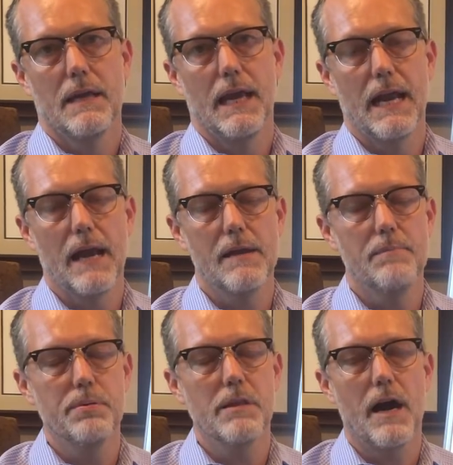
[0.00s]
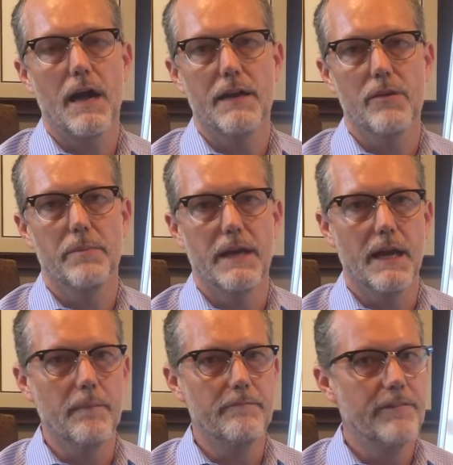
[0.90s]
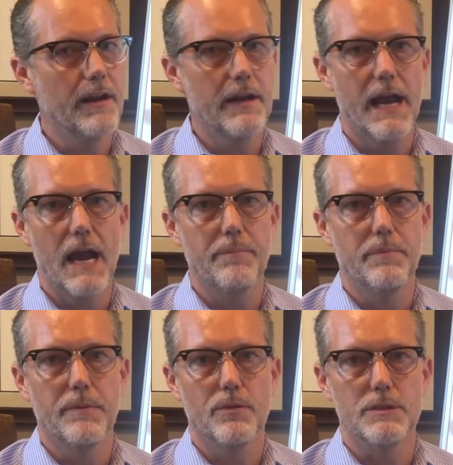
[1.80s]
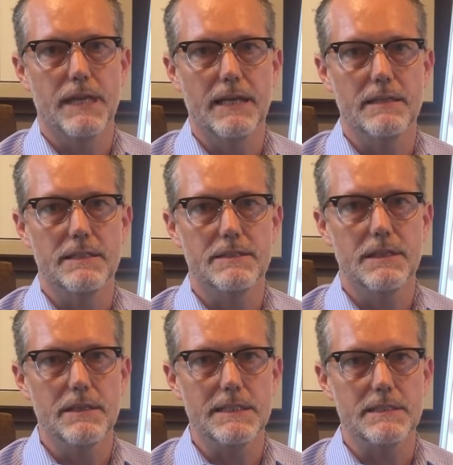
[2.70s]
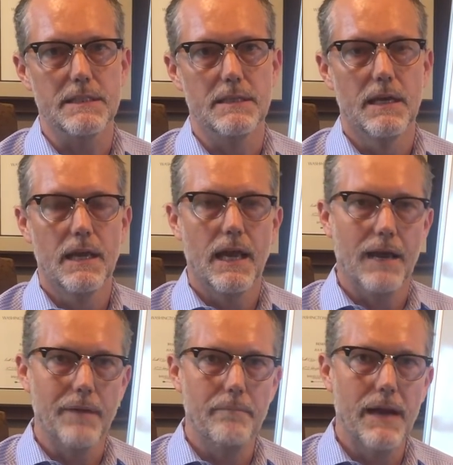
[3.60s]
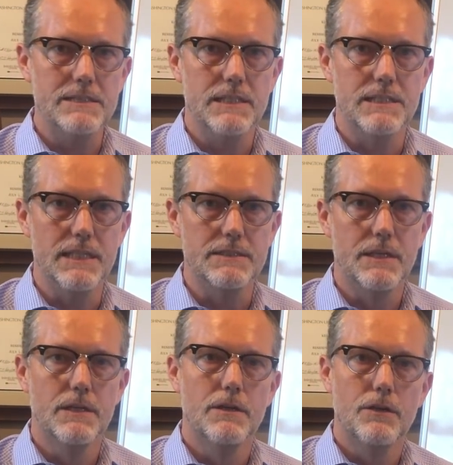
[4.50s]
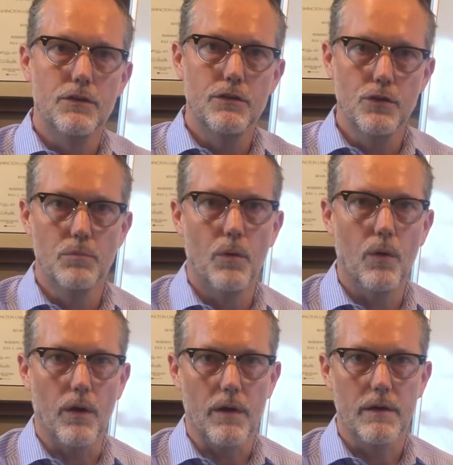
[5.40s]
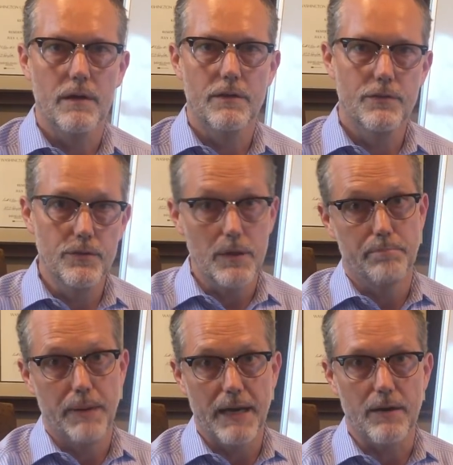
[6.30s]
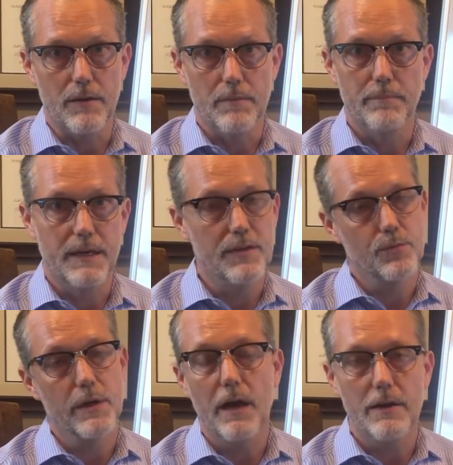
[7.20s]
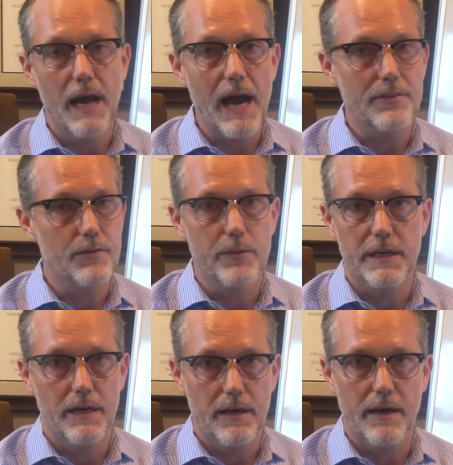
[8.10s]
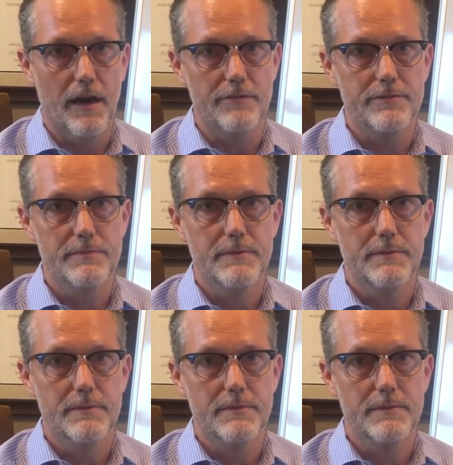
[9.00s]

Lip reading: And I applaud everybody, and I'm very happy people are taking this seriously. And my message is, do more. Do it better, because we are not doing it enough.